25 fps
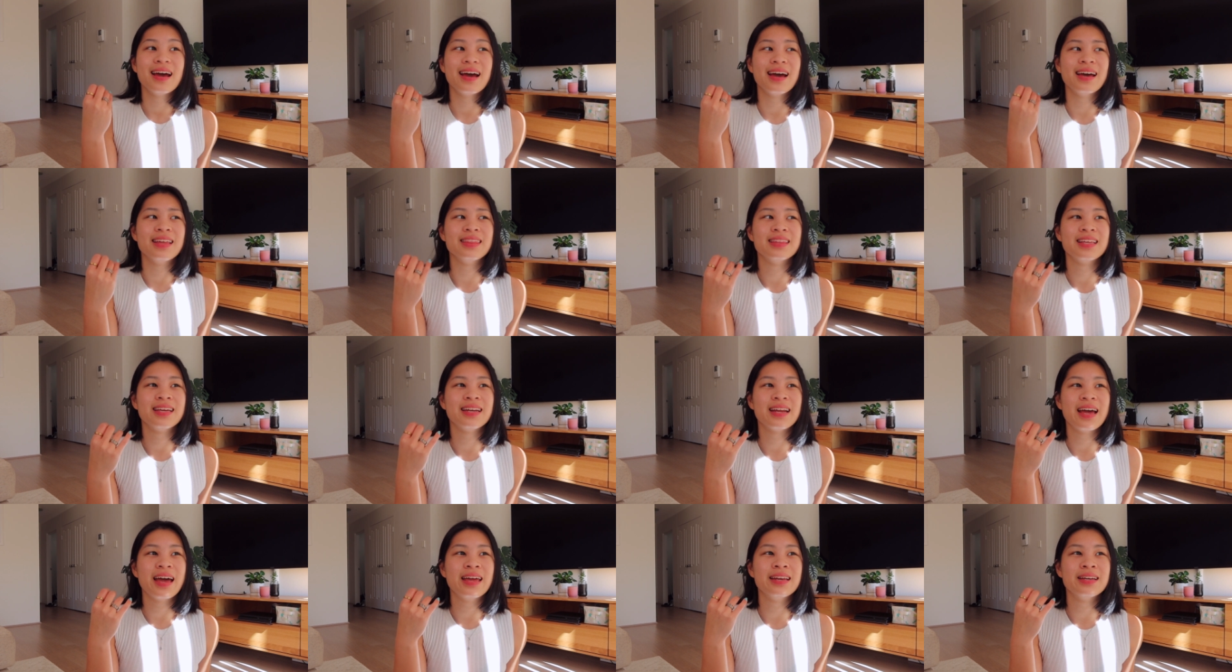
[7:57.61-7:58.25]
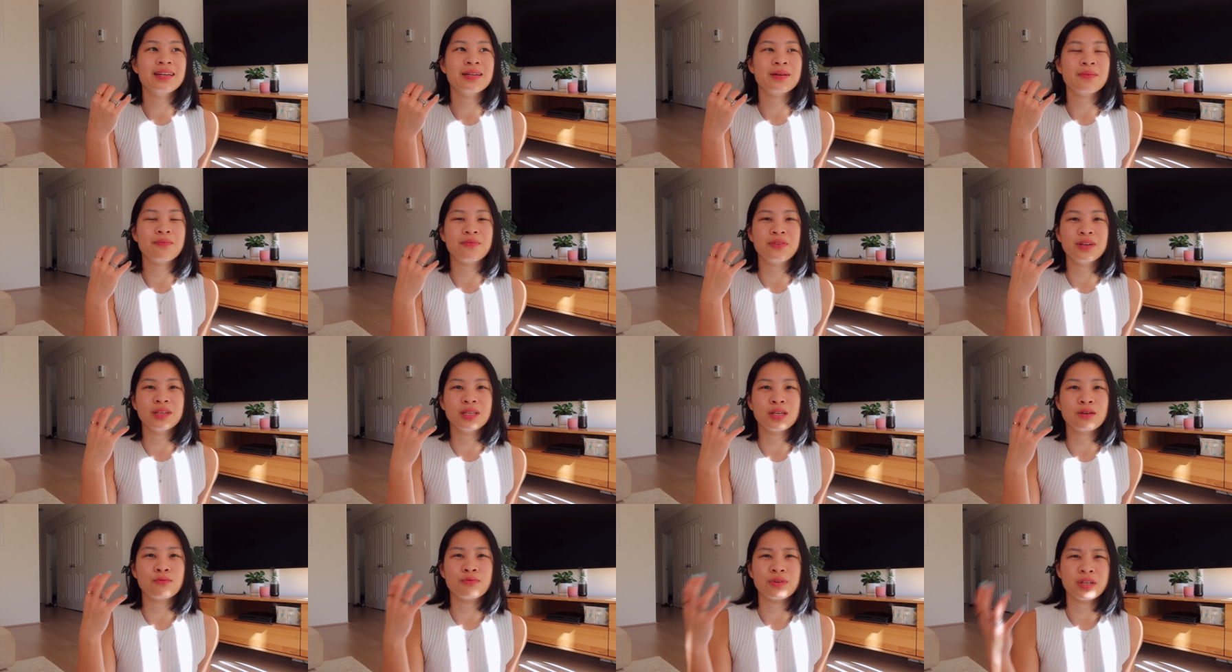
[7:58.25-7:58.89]
and then ended up
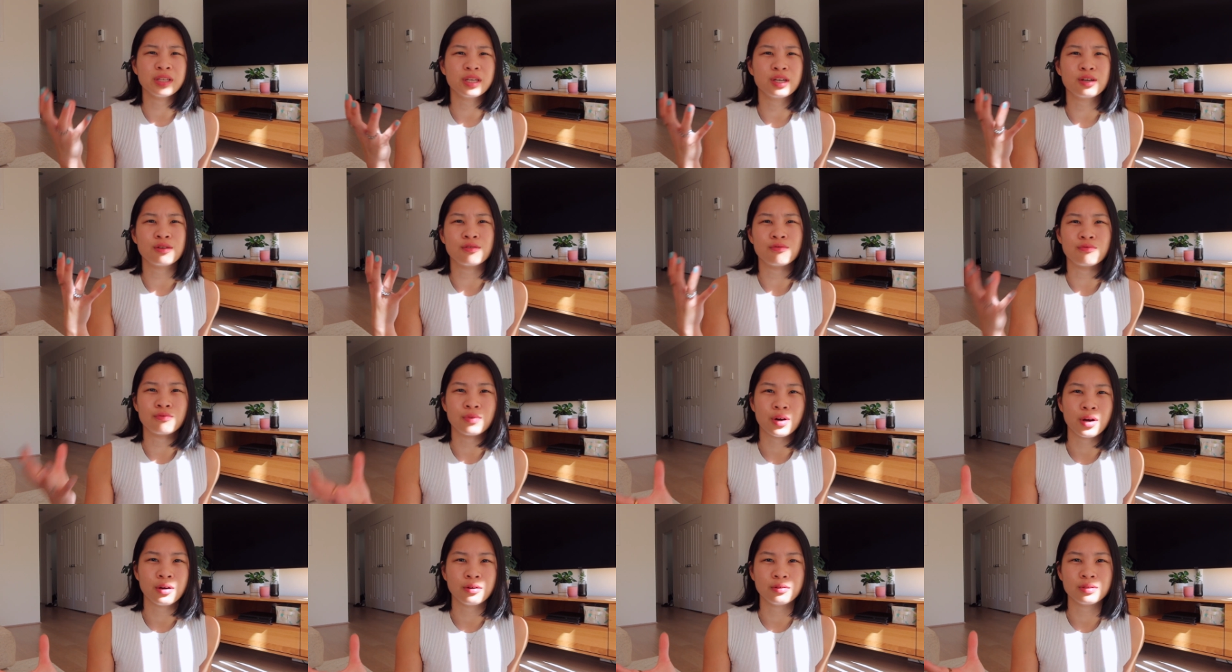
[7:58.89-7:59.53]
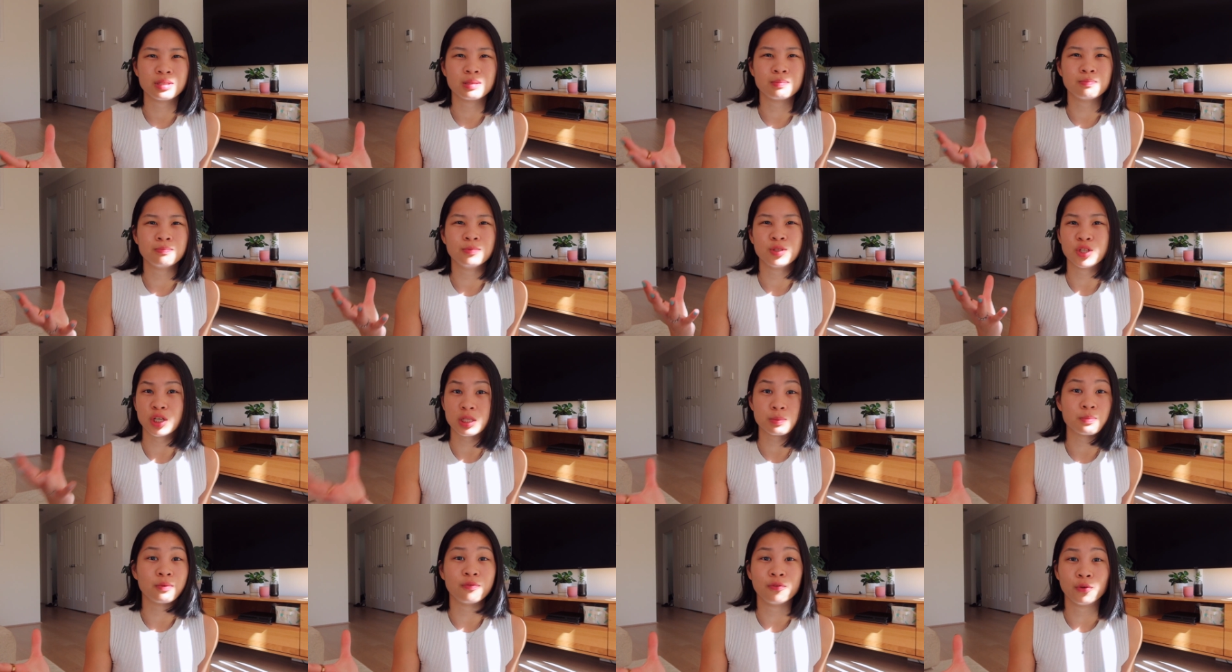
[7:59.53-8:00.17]
feeling really gross
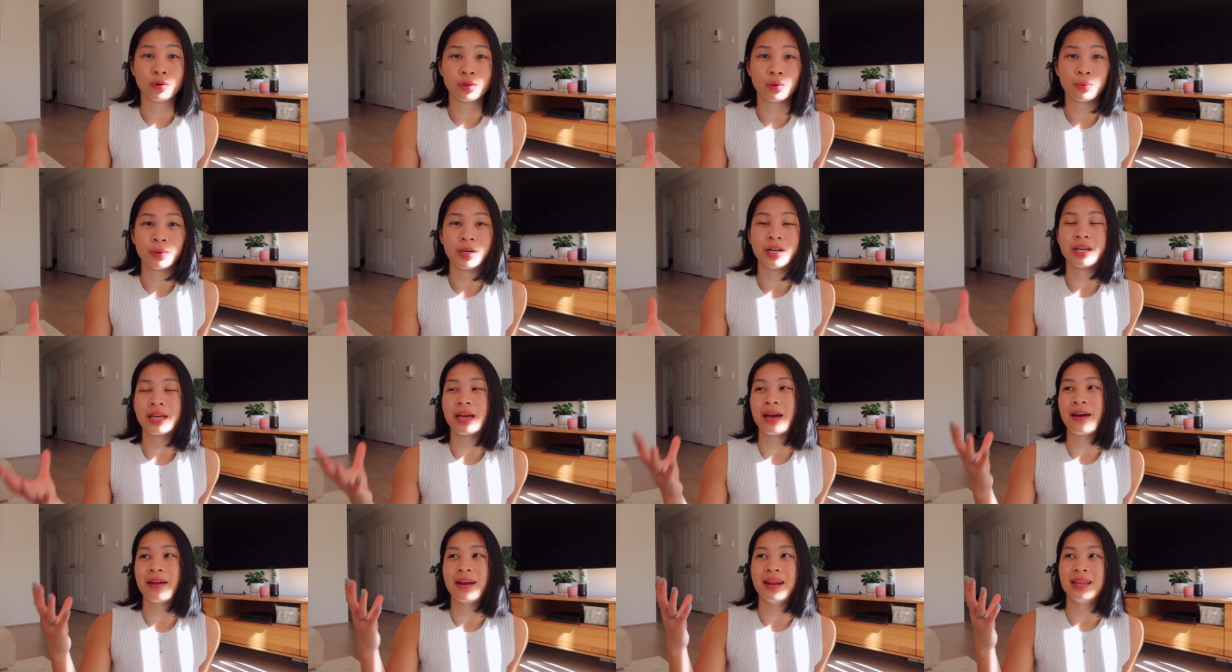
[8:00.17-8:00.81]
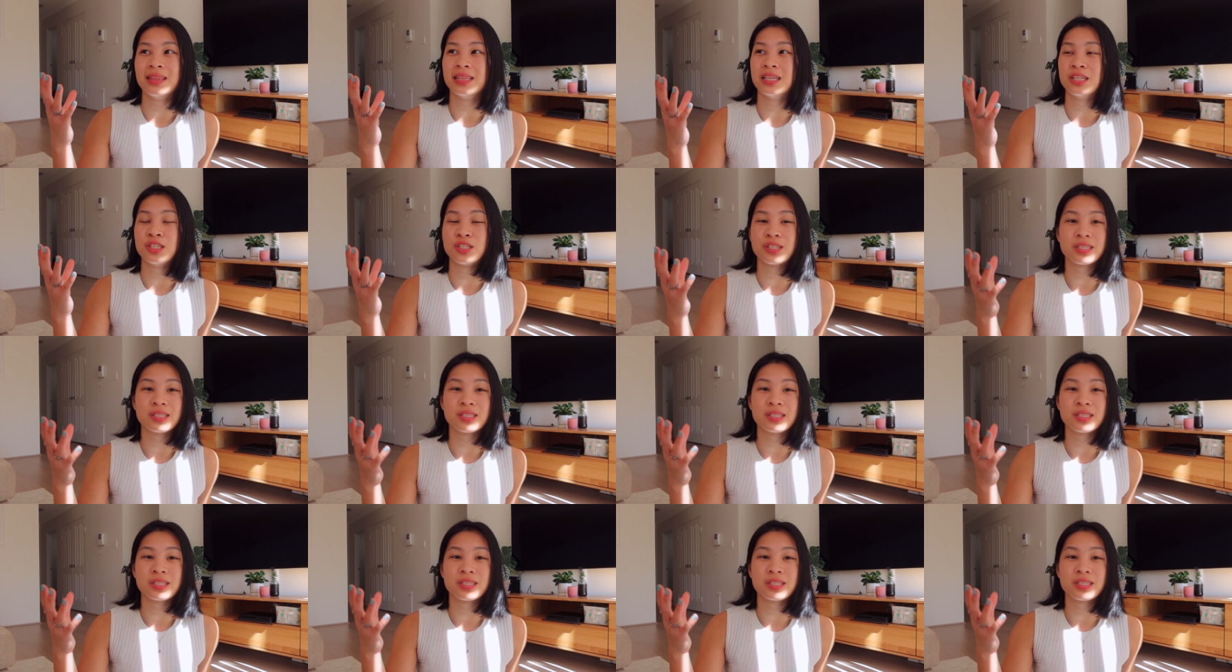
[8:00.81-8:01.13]
just before the workout and then